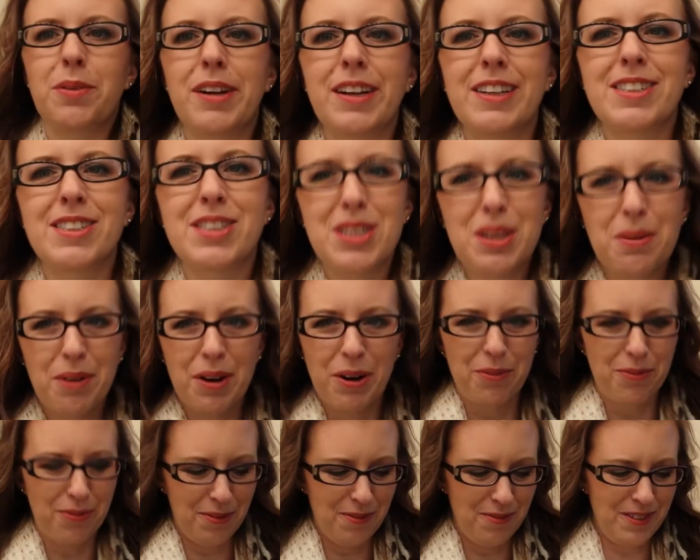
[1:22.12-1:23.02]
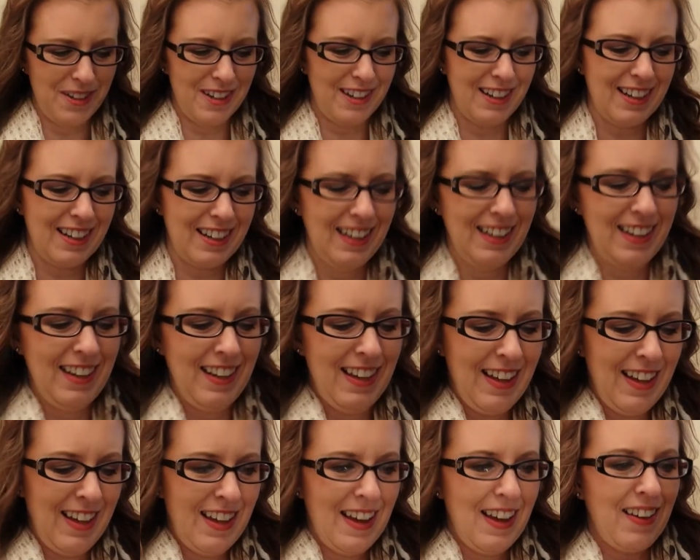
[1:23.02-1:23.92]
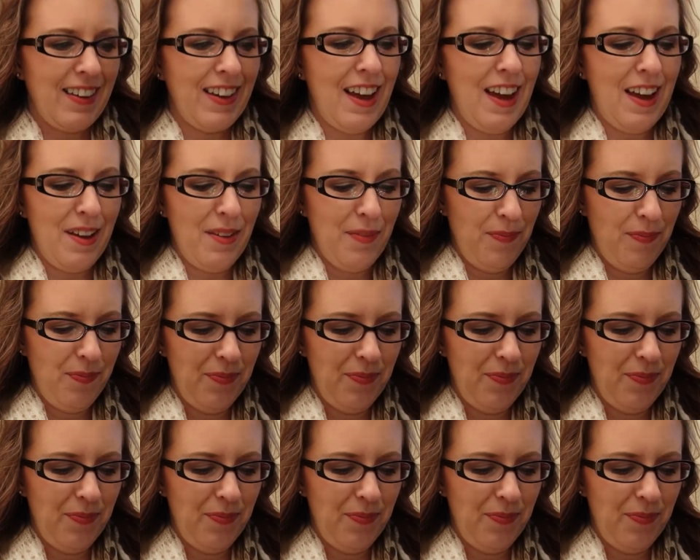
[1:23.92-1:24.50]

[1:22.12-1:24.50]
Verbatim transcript: when I just come home from work. Okay.